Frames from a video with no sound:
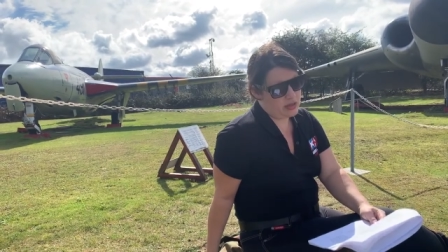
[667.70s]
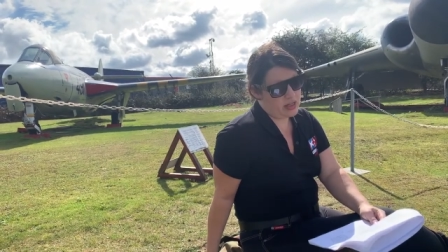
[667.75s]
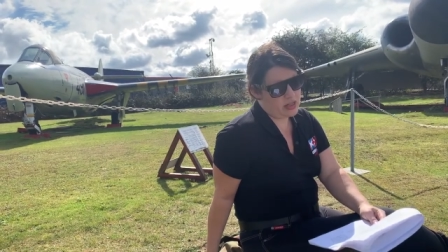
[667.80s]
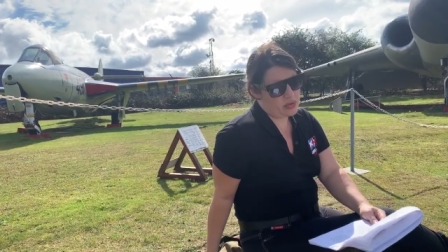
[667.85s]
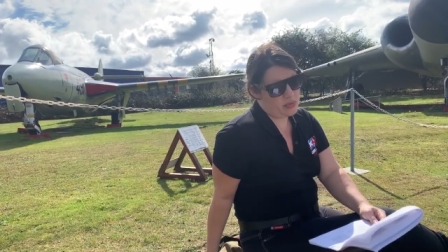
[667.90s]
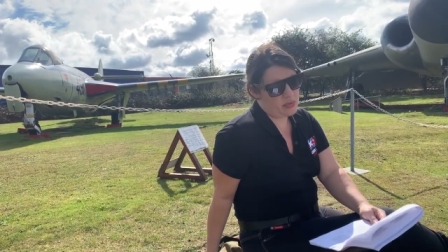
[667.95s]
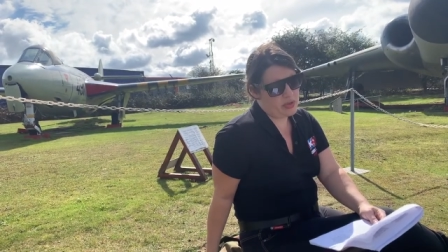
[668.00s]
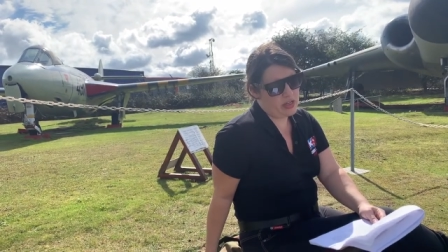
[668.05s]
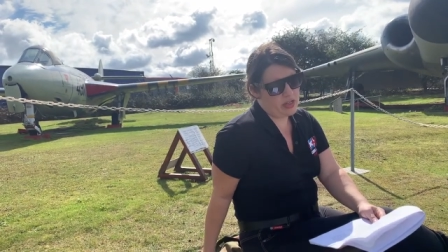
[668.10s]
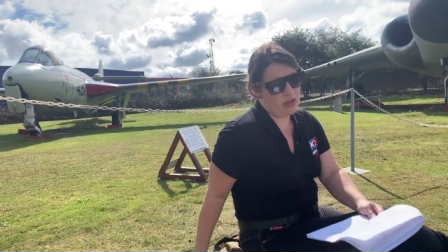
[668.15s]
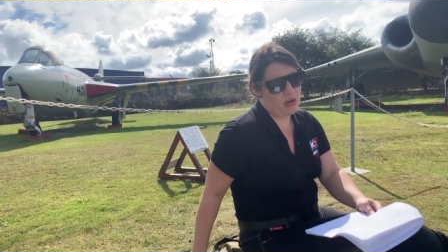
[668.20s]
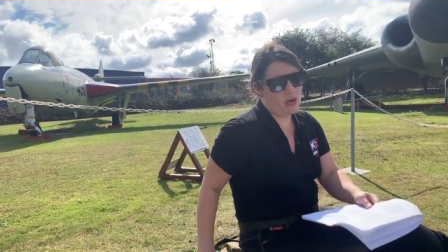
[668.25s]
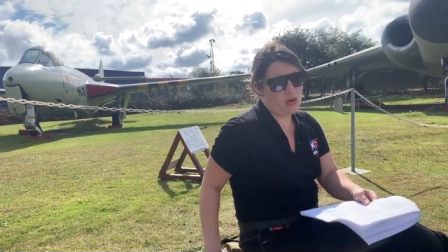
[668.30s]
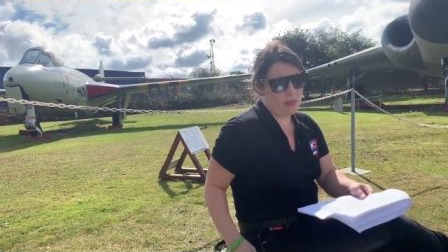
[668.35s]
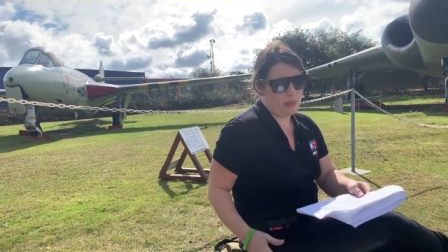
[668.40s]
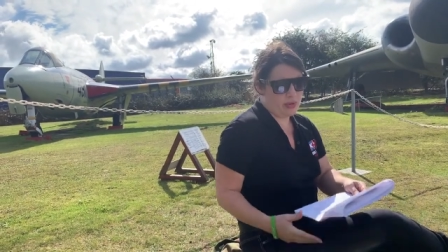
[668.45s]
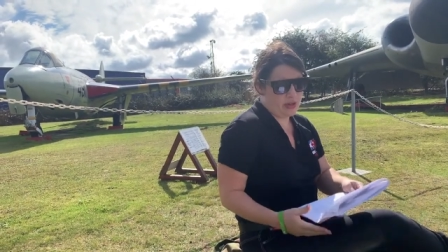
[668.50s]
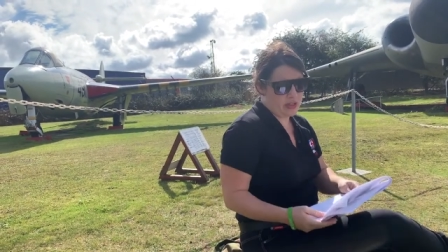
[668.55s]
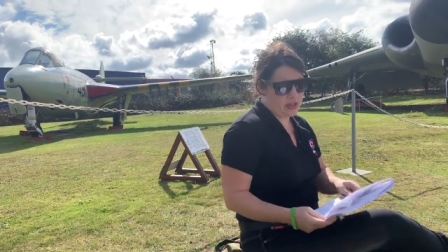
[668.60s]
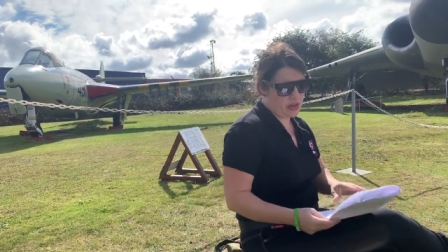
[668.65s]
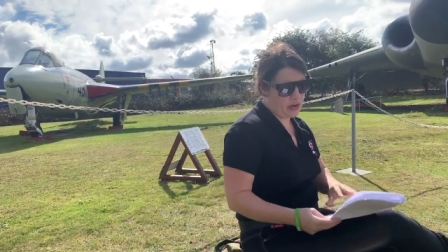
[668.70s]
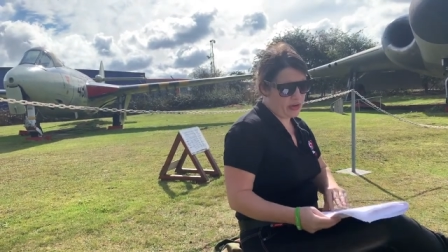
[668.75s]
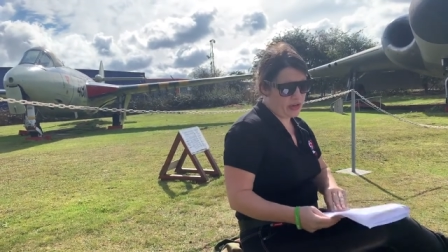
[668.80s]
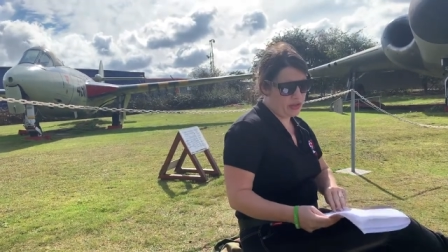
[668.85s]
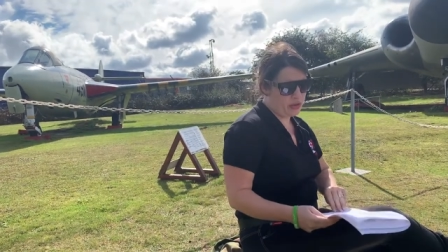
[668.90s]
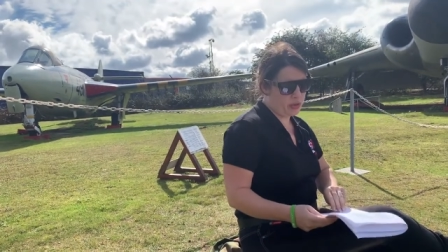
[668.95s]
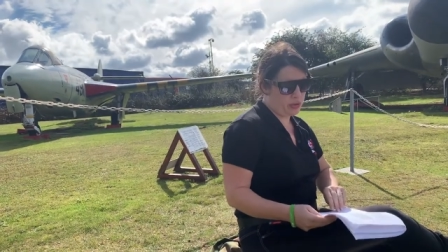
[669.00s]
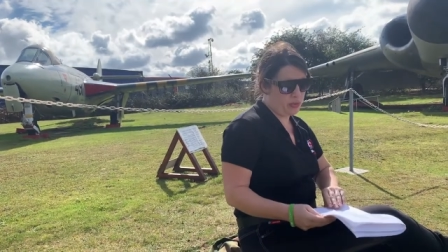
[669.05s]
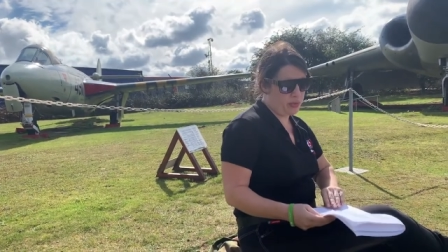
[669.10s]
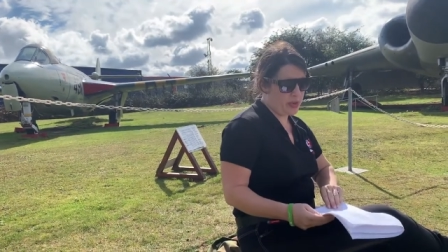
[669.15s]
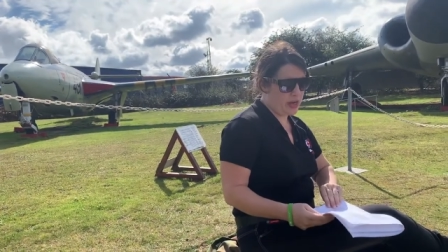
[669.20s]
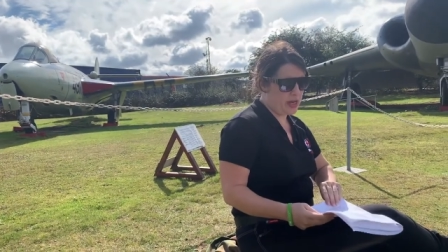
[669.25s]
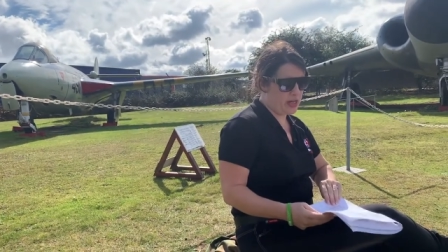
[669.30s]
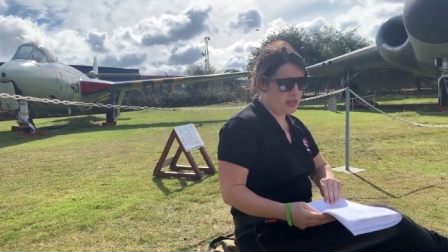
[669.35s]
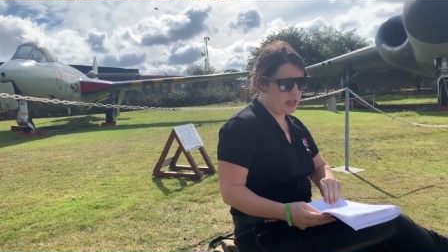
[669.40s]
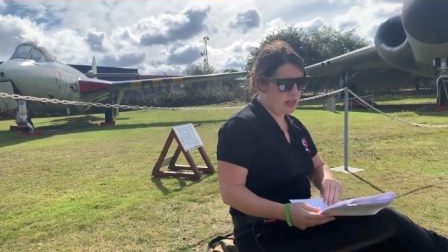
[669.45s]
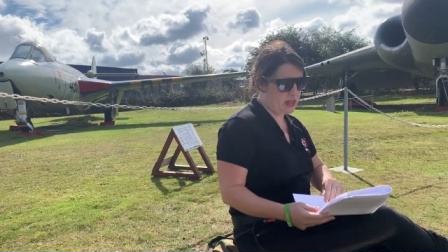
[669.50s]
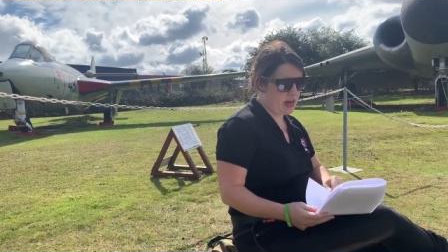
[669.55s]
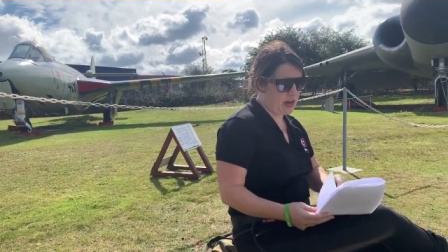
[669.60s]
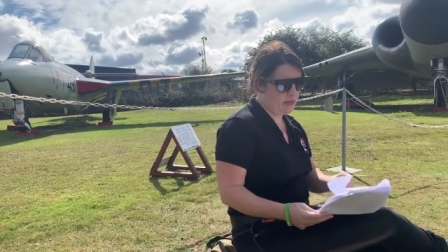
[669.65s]
That's really long, but there's only 2
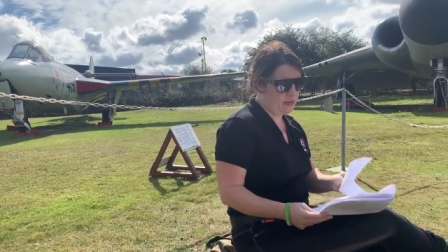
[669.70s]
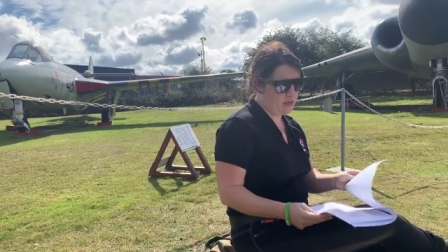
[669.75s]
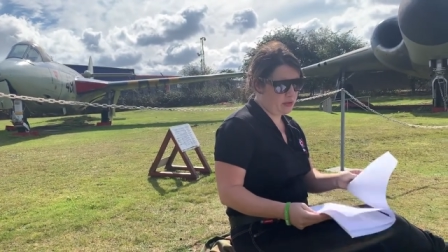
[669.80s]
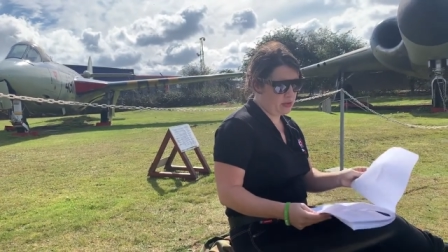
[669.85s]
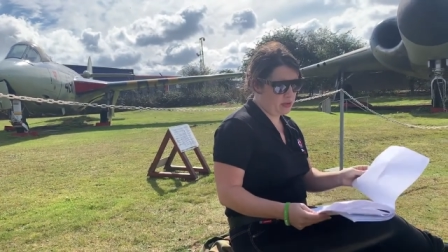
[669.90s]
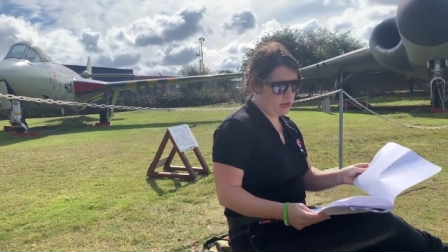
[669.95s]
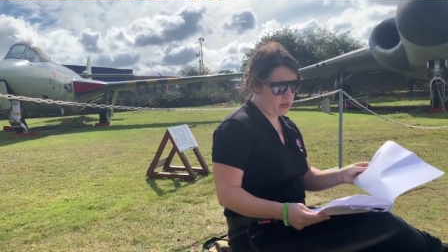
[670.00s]
pages left.